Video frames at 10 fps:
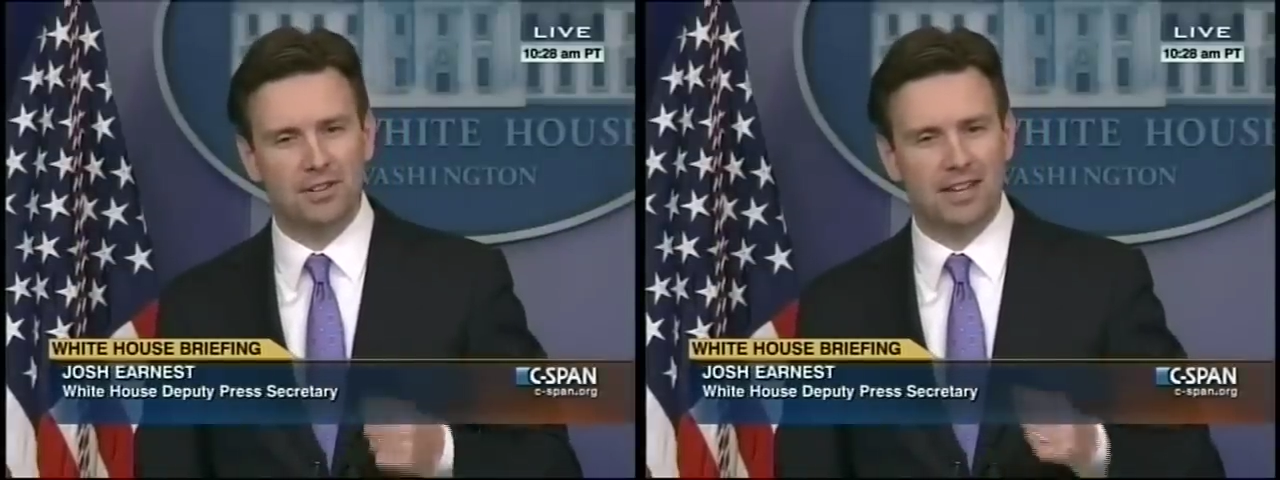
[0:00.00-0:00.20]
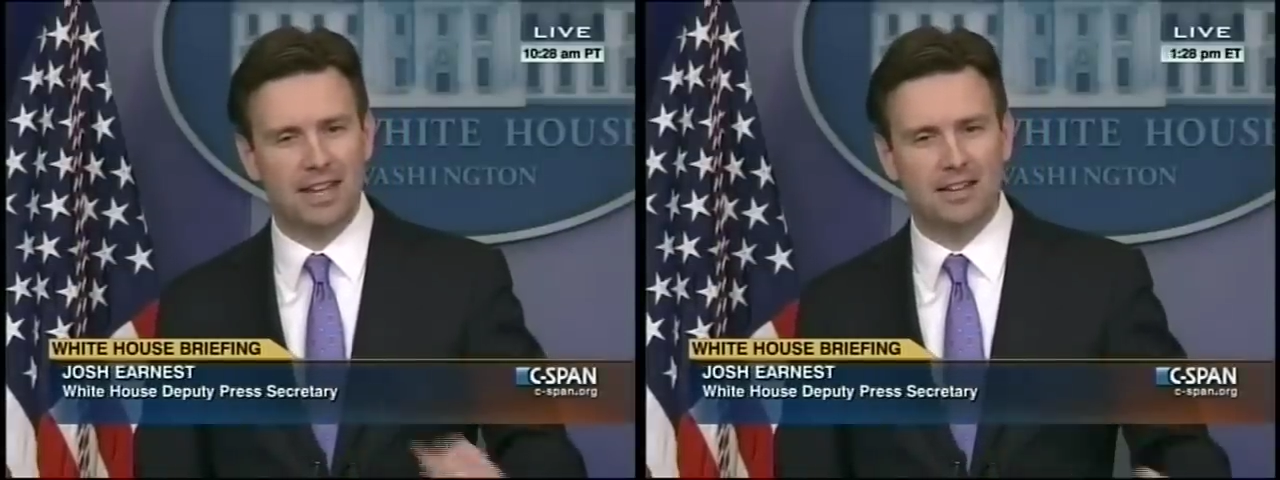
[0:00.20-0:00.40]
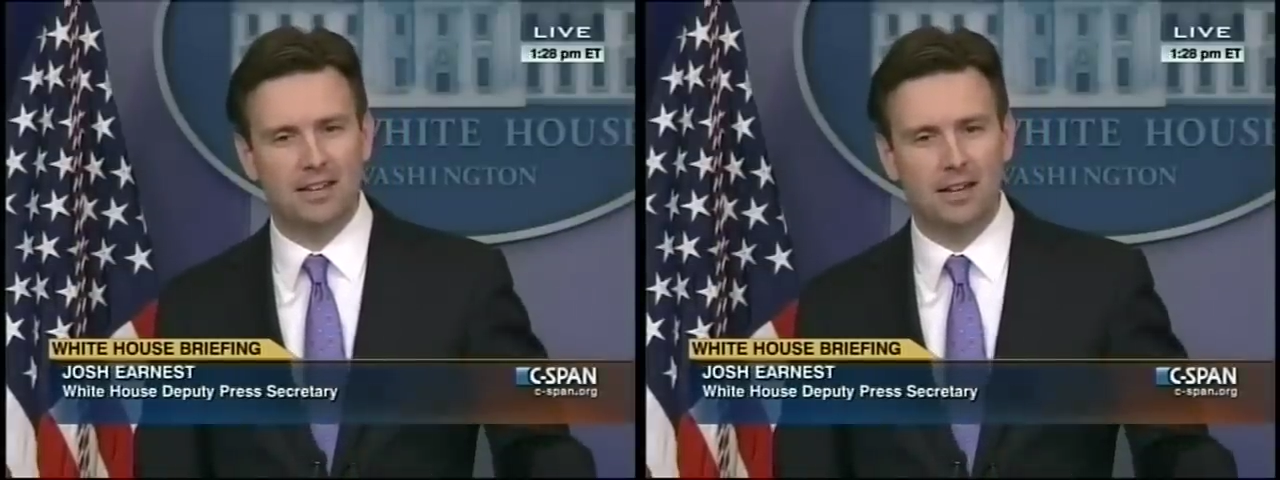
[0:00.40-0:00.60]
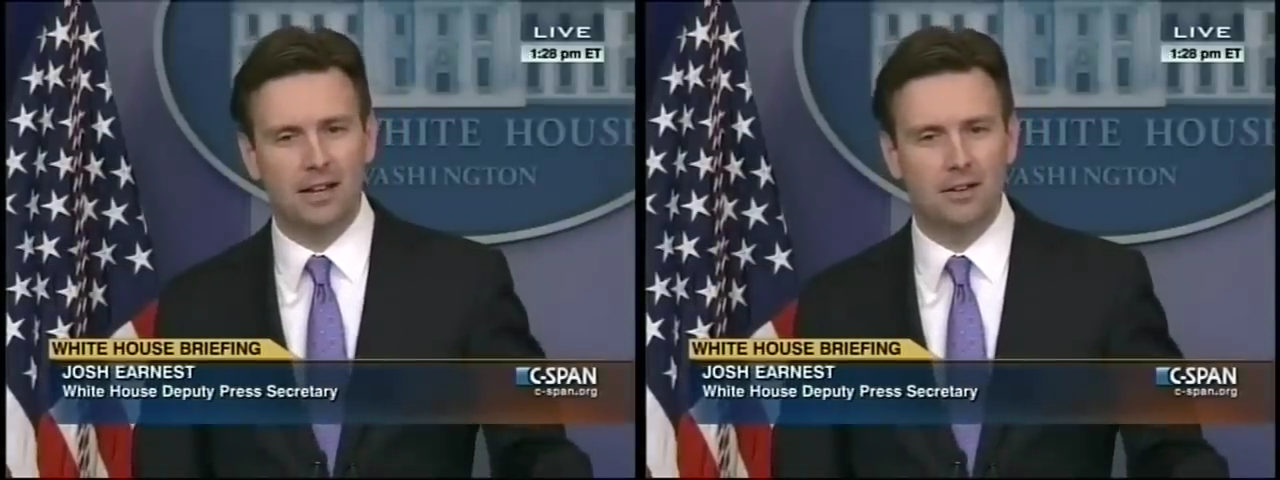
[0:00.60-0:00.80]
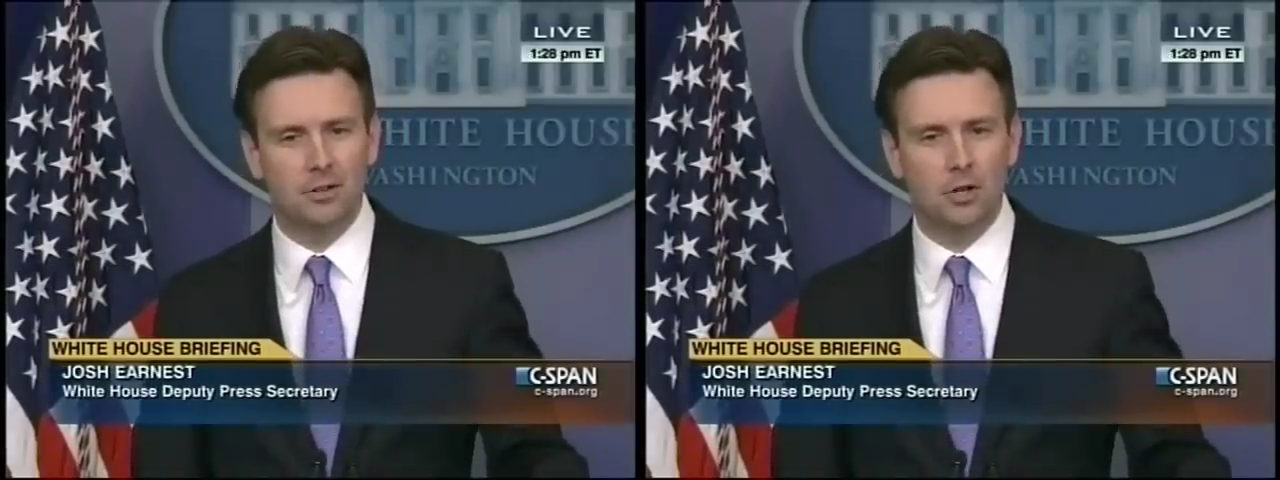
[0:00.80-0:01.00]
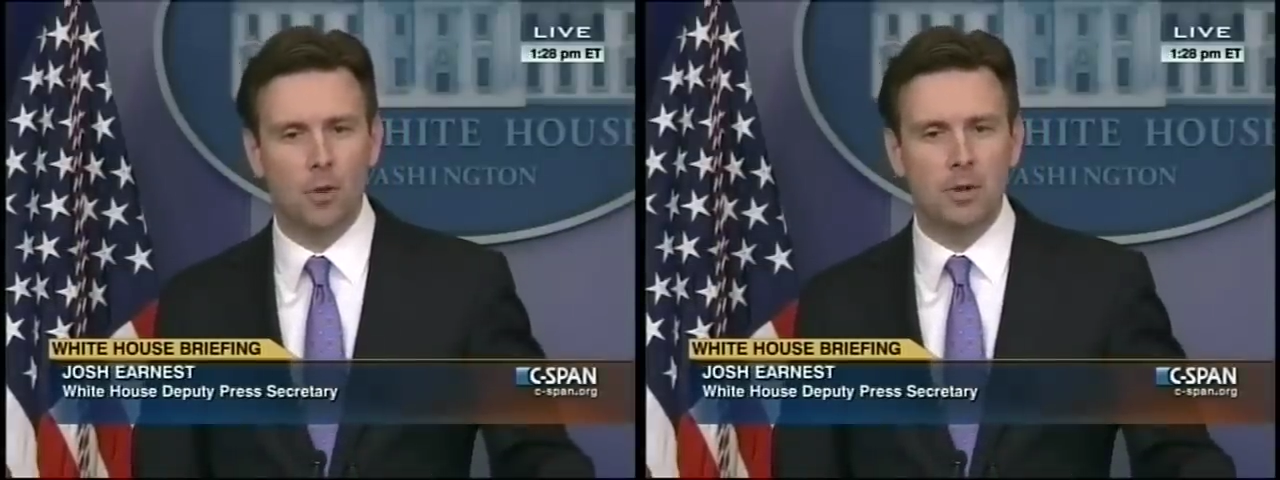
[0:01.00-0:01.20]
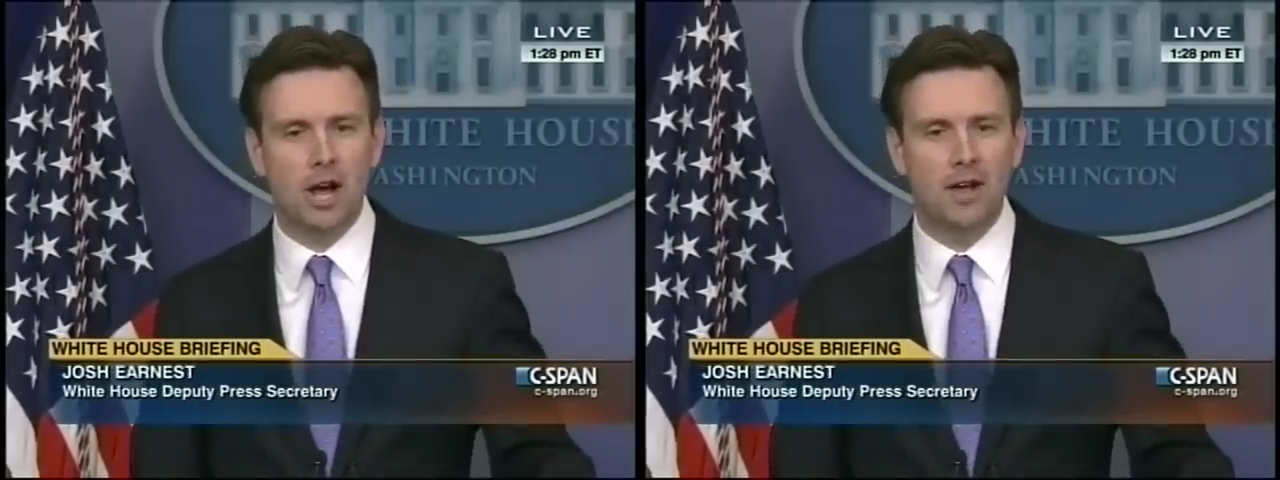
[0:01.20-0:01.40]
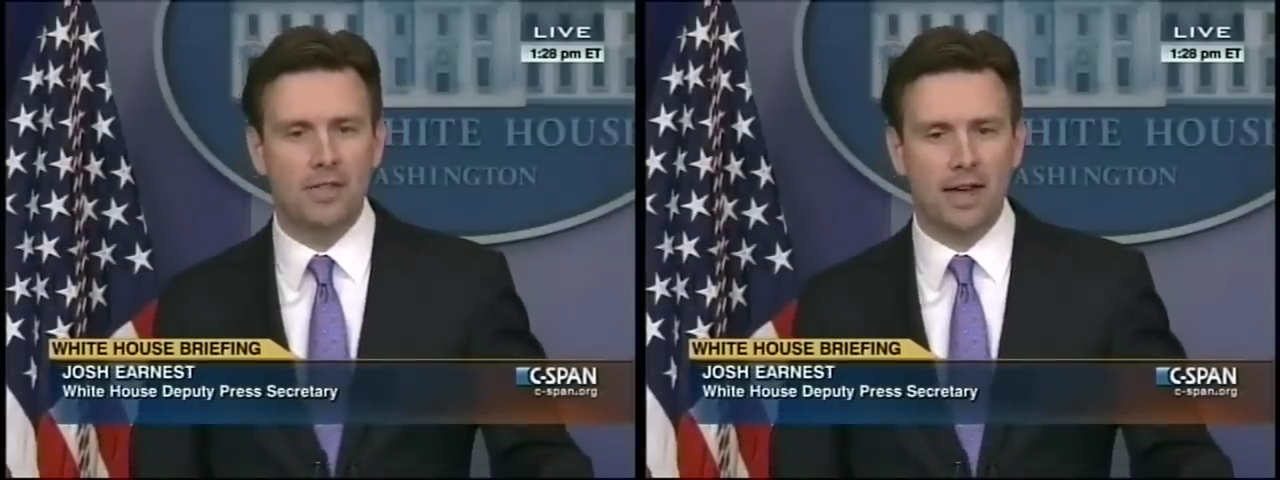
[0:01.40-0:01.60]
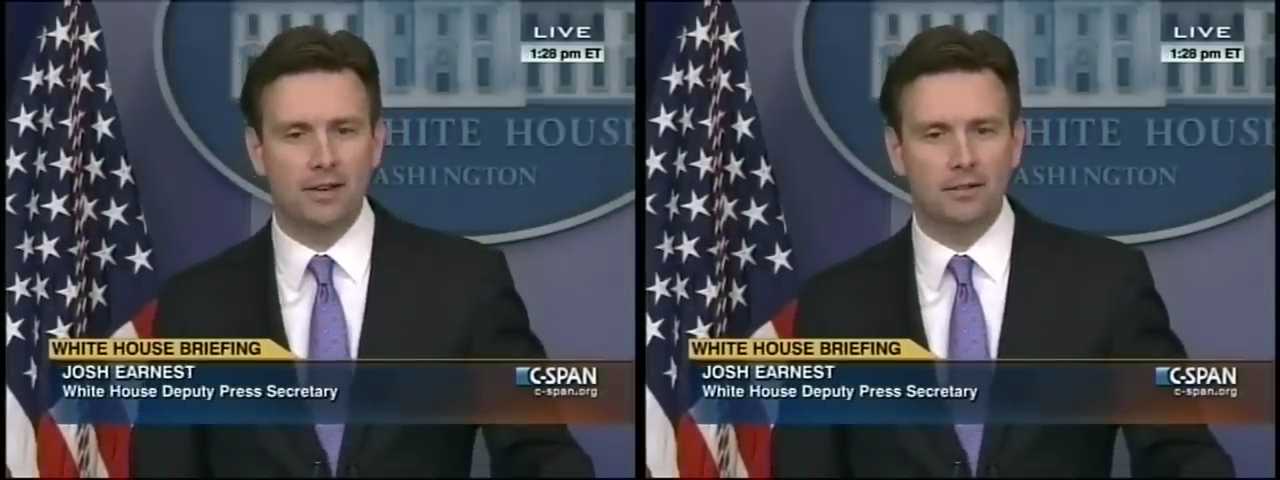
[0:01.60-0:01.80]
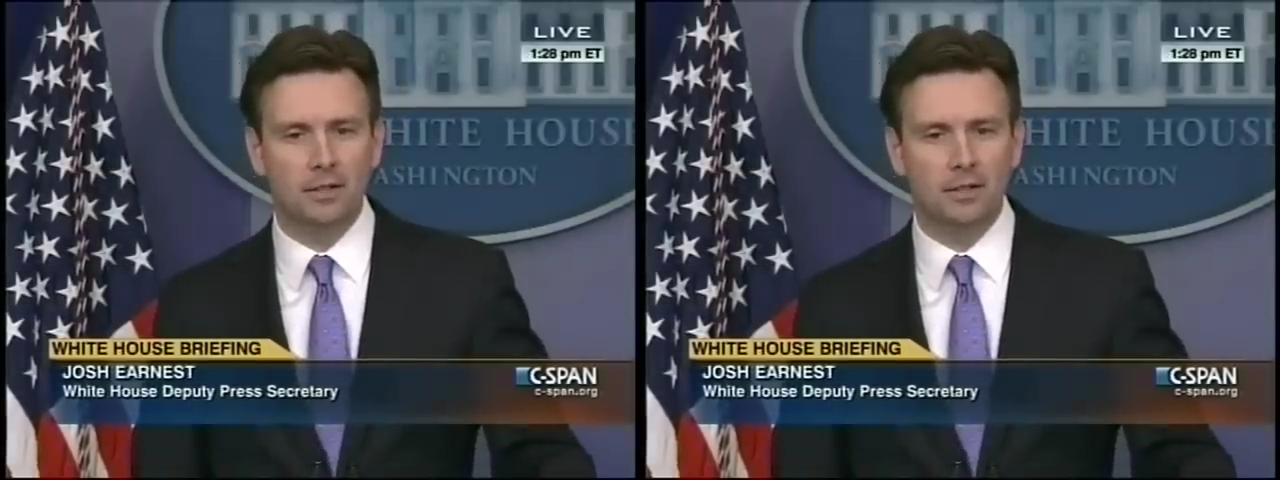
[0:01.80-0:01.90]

I can't uh, go beyond that